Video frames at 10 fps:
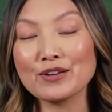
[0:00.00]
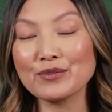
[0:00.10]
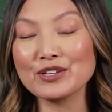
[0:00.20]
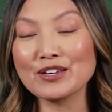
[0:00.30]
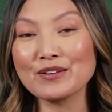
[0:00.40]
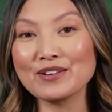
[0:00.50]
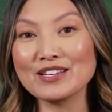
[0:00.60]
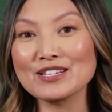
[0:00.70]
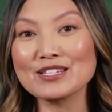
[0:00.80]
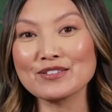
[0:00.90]
which can
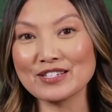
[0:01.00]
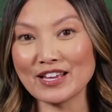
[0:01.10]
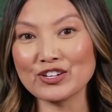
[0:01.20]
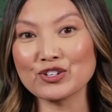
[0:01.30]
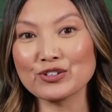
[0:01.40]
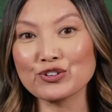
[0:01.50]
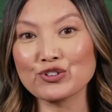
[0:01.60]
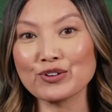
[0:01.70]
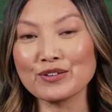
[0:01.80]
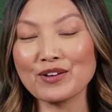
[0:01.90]
lead to substantial
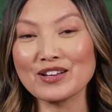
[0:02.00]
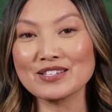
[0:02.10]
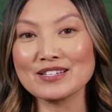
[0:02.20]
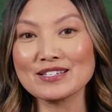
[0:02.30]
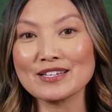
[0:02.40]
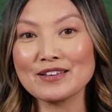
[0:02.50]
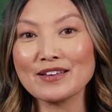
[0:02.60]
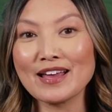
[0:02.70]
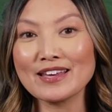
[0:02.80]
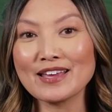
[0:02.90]
nutrient losses
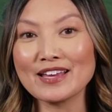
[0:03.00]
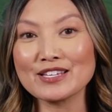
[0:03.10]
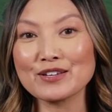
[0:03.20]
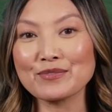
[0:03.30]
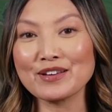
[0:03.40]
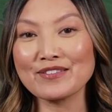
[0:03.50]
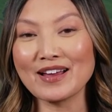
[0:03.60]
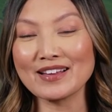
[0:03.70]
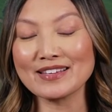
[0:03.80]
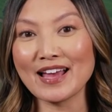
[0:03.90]
and negatively
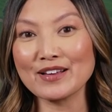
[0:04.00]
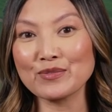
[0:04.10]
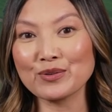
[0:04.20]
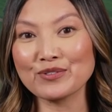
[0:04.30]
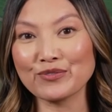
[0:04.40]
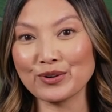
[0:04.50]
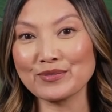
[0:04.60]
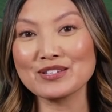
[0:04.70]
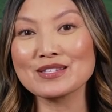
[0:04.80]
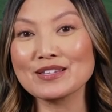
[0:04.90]
affect animal
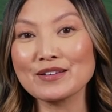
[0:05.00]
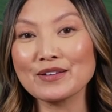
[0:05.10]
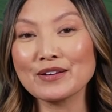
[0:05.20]
performance.